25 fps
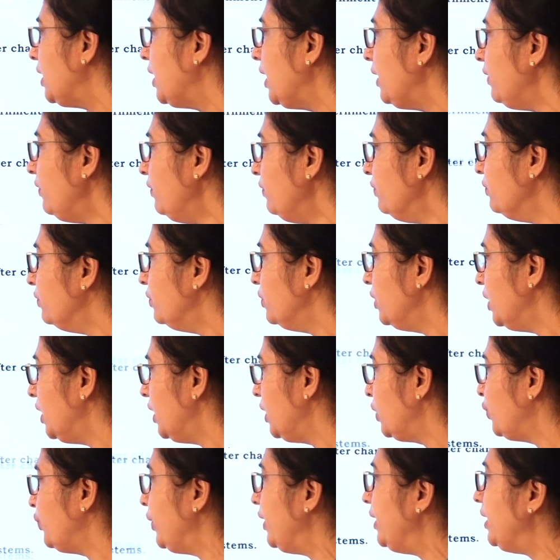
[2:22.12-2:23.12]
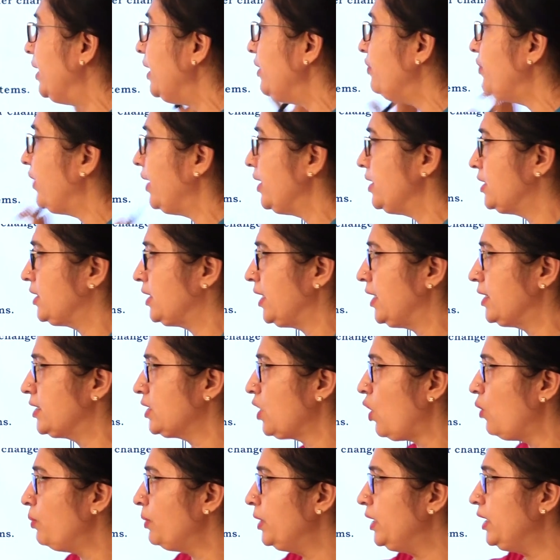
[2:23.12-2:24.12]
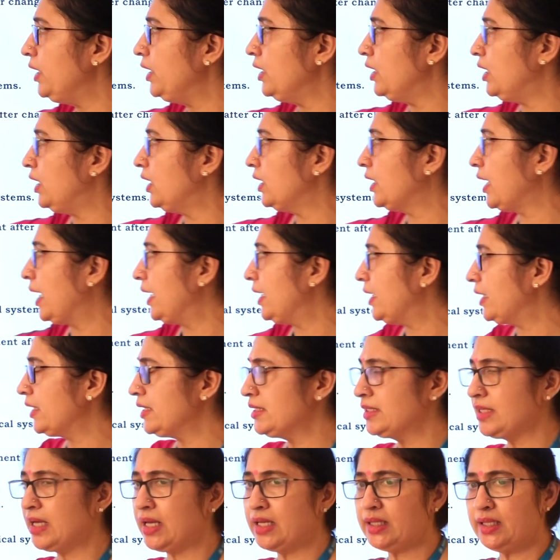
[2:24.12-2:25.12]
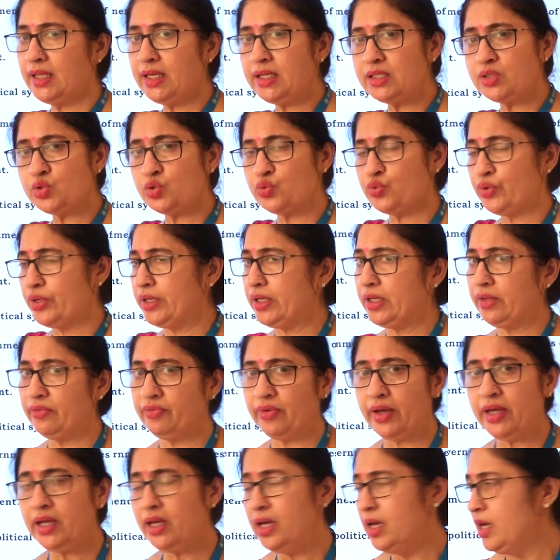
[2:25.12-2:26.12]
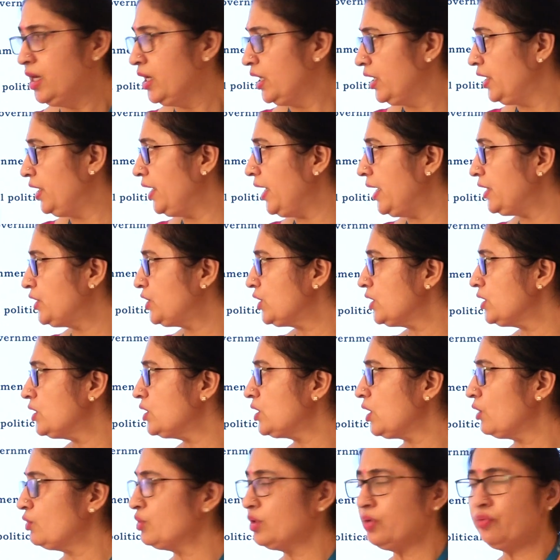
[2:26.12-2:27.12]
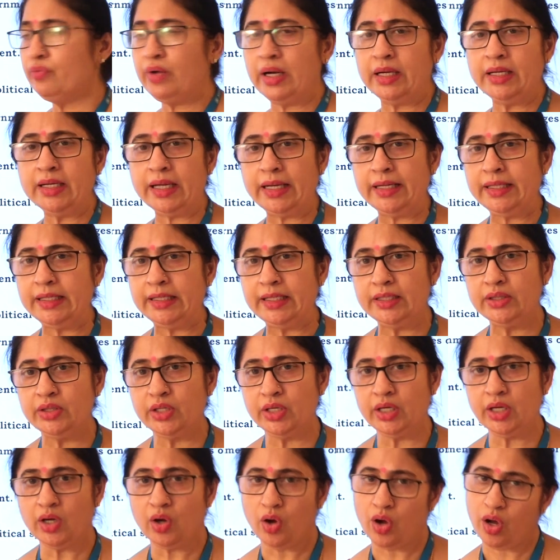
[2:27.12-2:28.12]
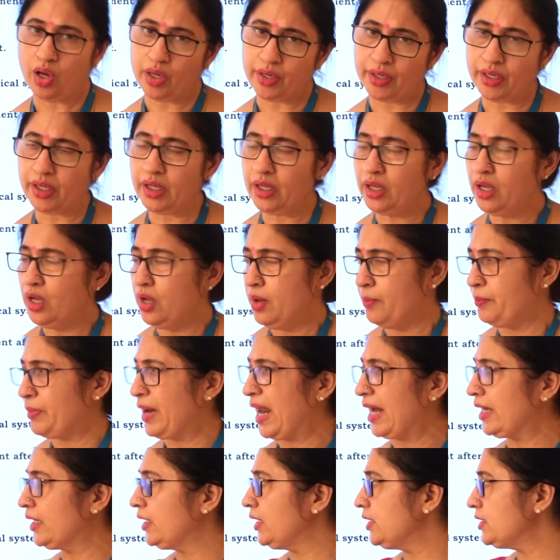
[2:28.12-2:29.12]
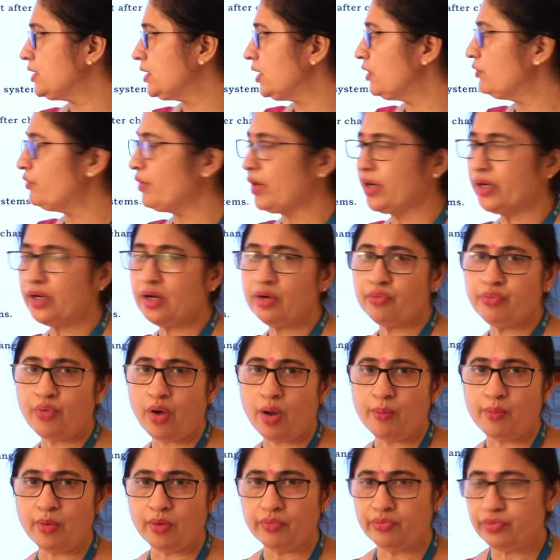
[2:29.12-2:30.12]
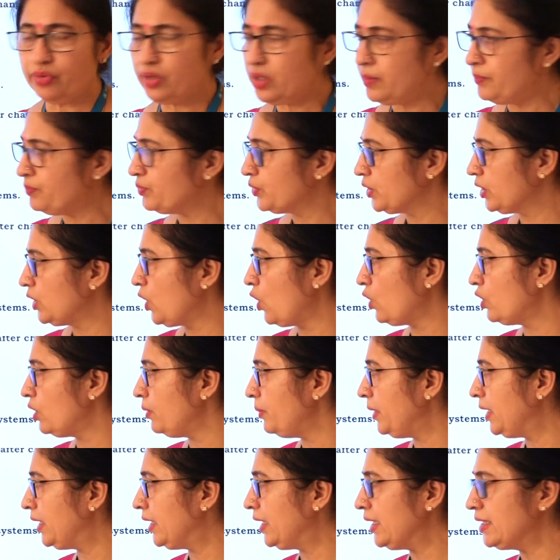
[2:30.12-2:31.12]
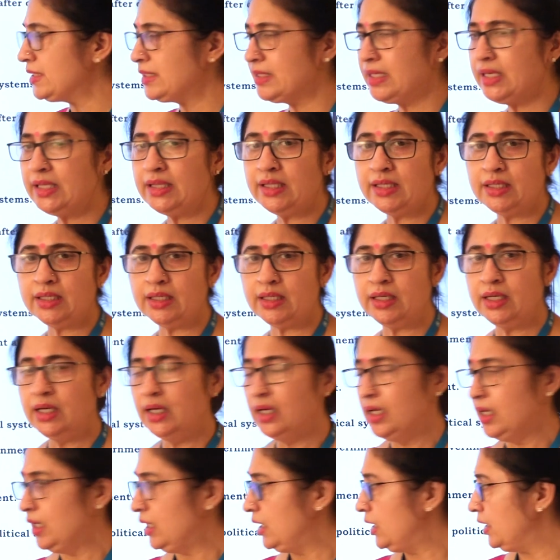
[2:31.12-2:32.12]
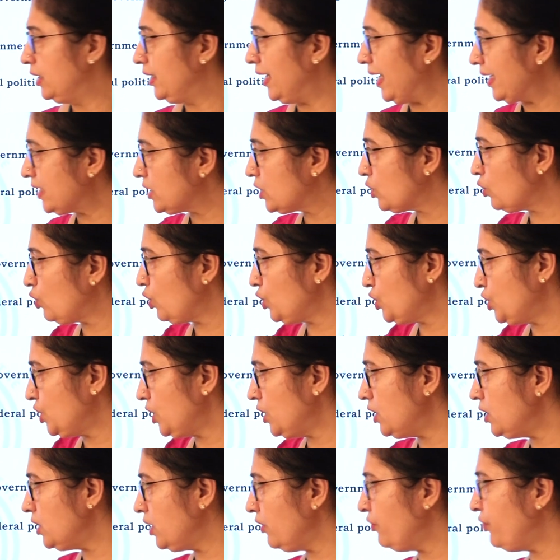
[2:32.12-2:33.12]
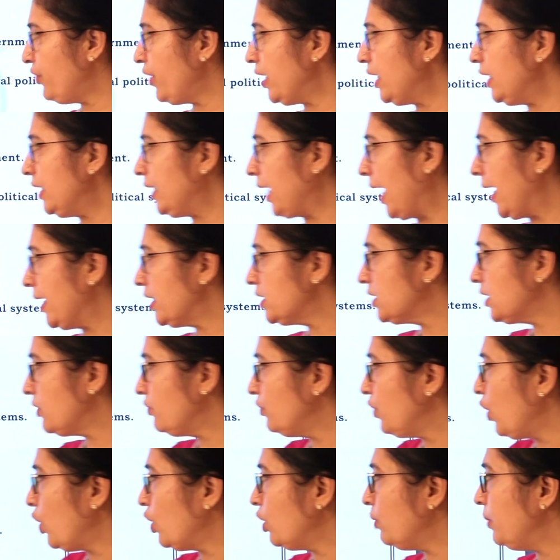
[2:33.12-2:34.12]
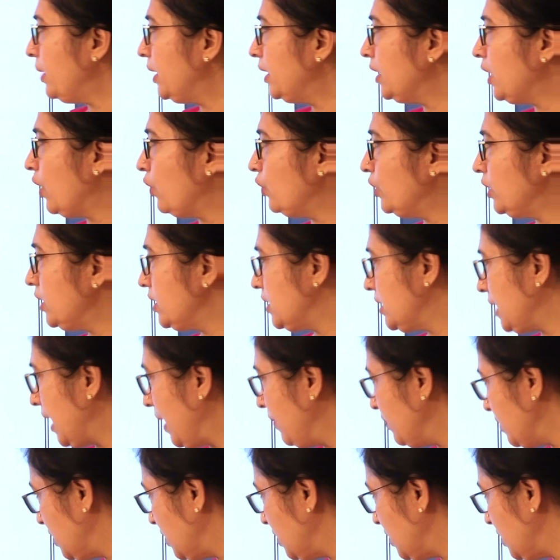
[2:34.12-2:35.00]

give uh, 25 states. How many uh, countries are there? So 25 nations out of 193 or a uh, practicing federal form of a uh, government. Let's see the next question. Different tiers of government govern the same